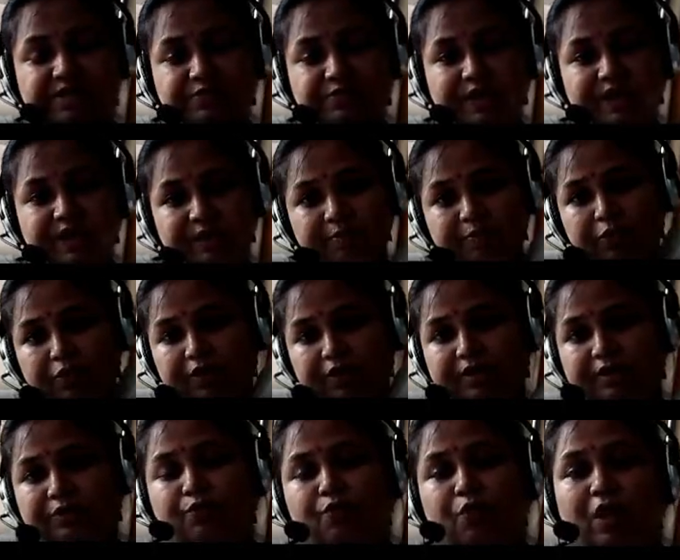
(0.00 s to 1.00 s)
very
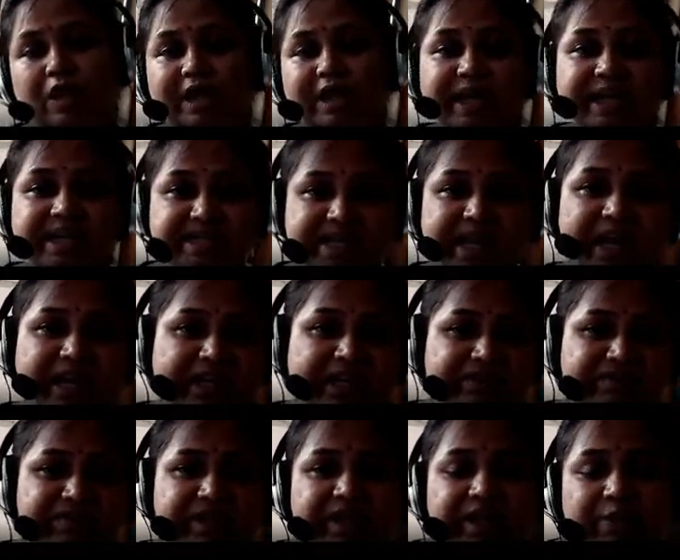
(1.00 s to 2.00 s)
important. What exactly
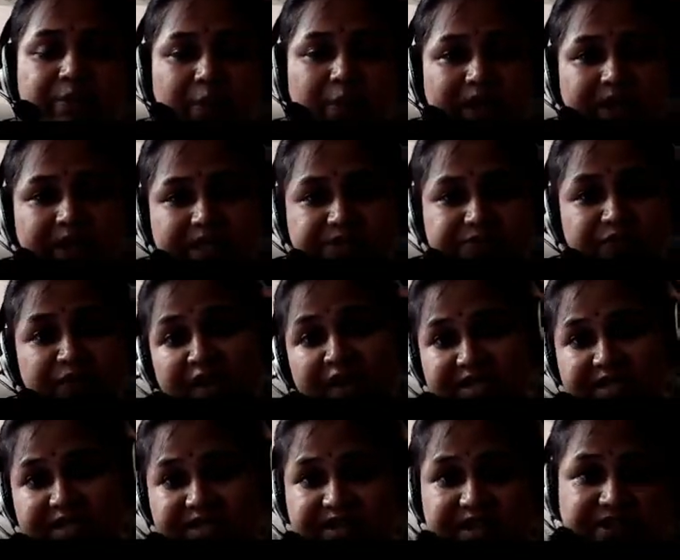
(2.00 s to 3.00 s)
we required is
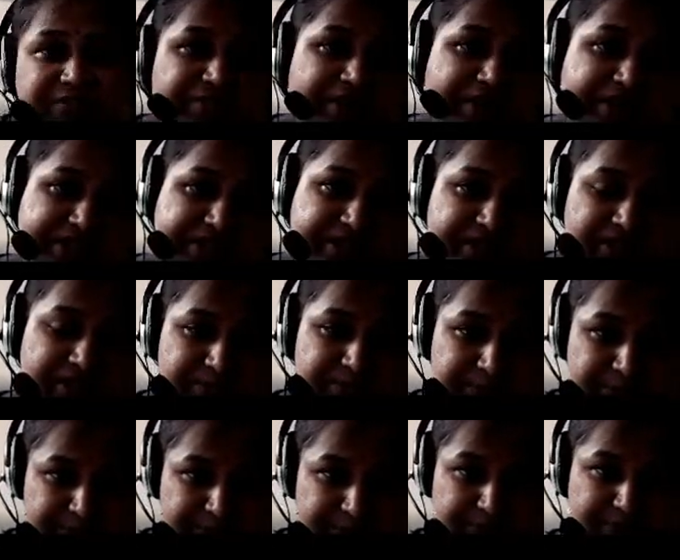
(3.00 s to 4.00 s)
faster and faster
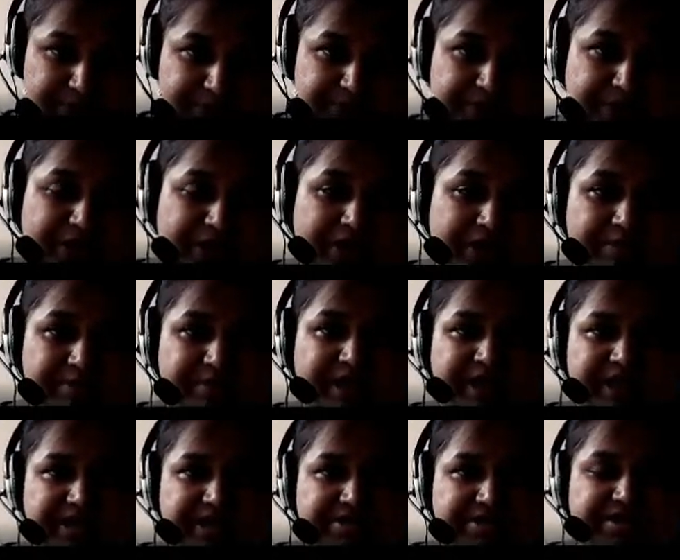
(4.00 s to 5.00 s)

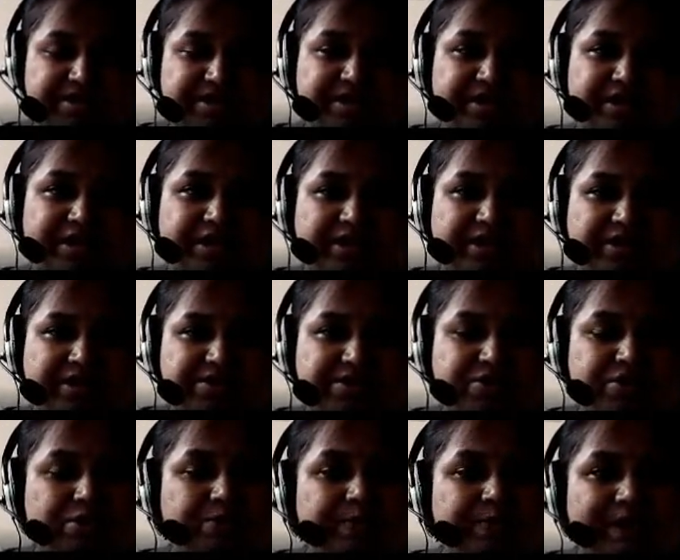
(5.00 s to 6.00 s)
communication.
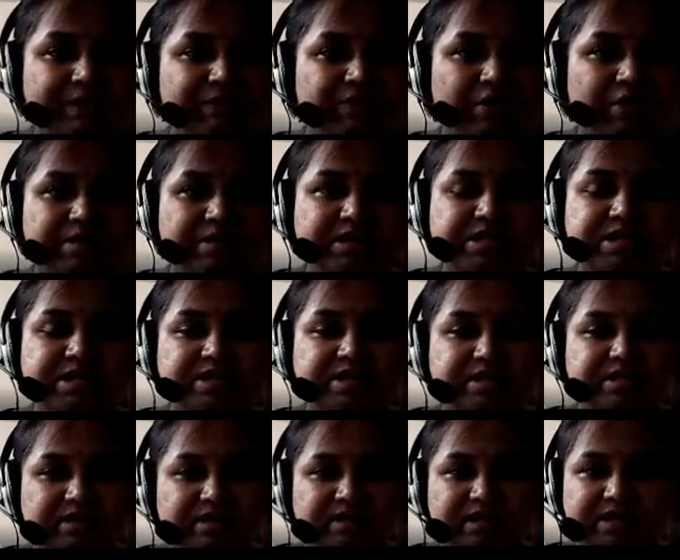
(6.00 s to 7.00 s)
So performance
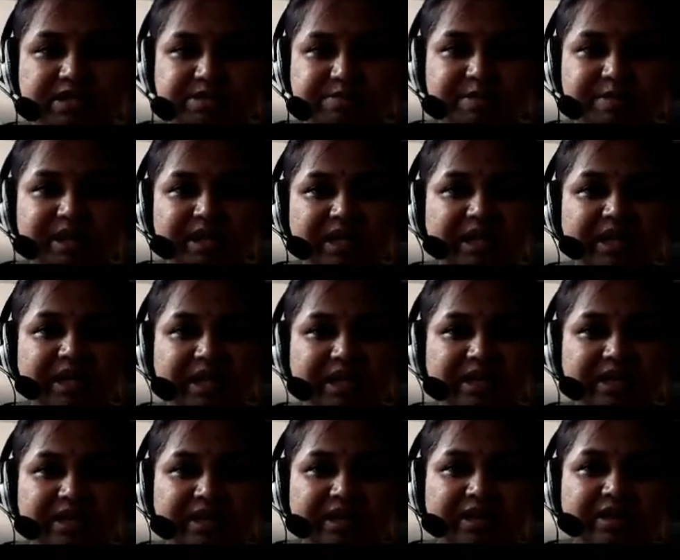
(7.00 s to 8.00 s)
is mainly
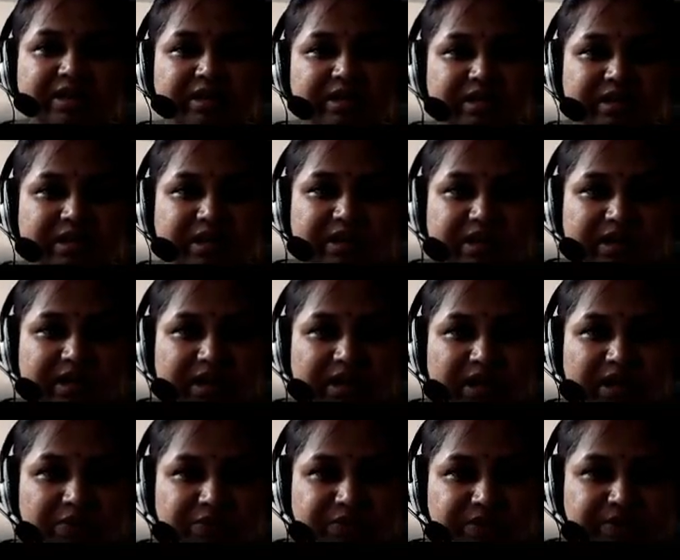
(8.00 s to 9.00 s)

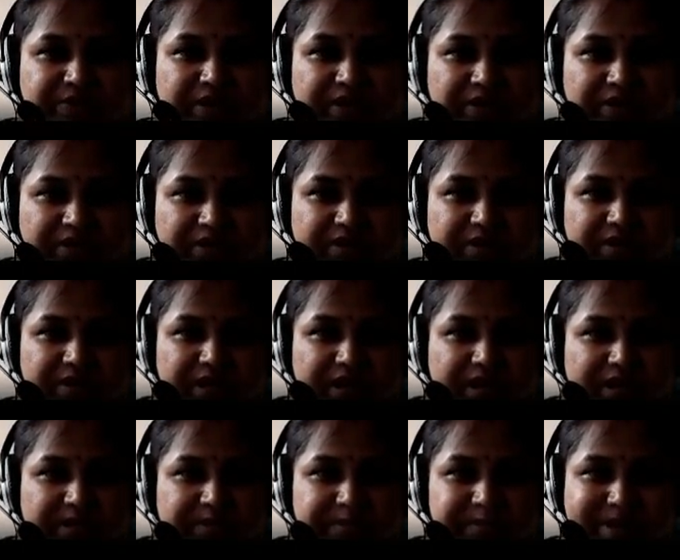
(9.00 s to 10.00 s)
how your
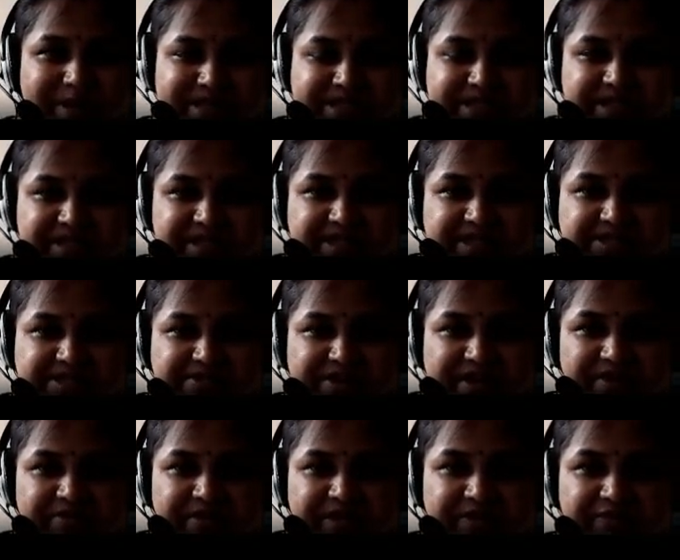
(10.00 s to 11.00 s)
message is
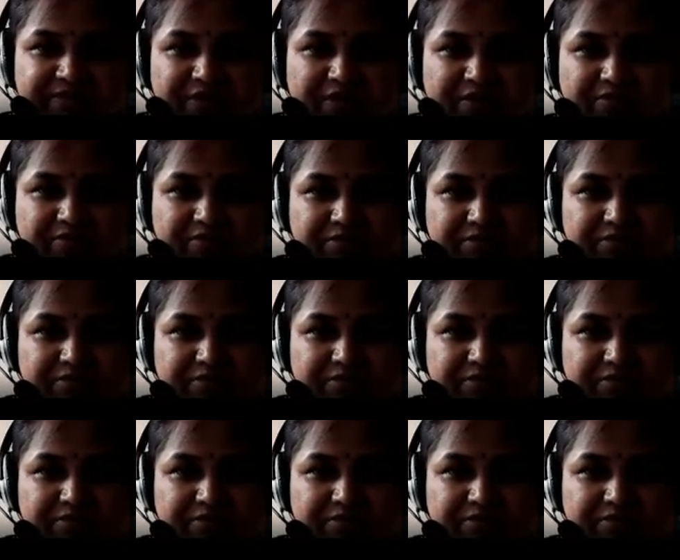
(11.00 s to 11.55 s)
traveling from